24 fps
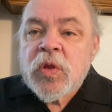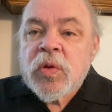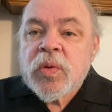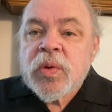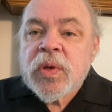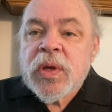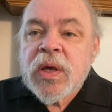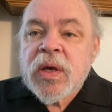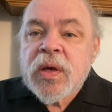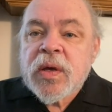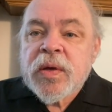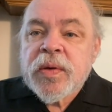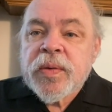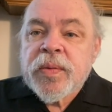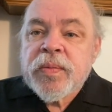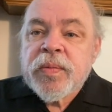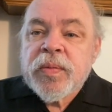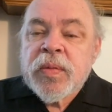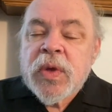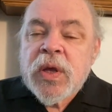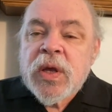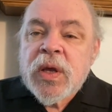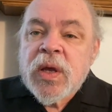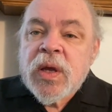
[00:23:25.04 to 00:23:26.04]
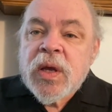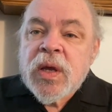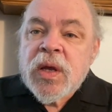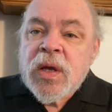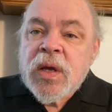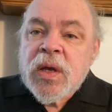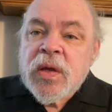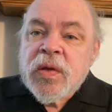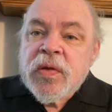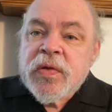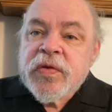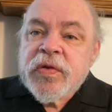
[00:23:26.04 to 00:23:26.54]
Okay.
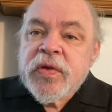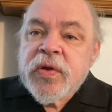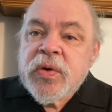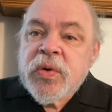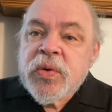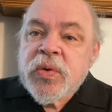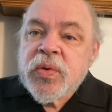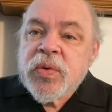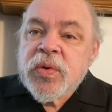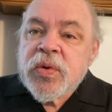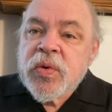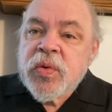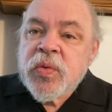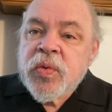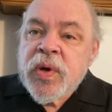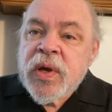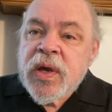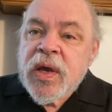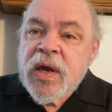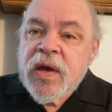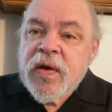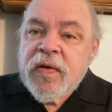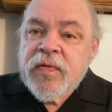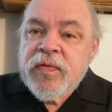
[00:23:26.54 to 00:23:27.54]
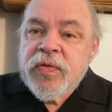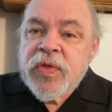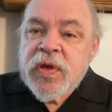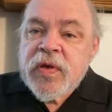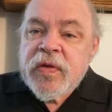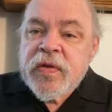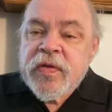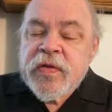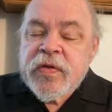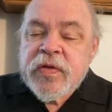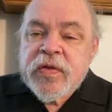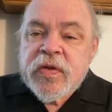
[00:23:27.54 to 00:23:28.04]
So we have
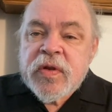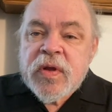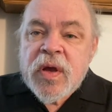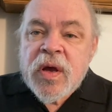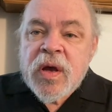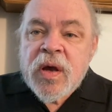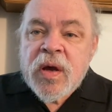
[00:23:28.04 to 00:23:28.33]
these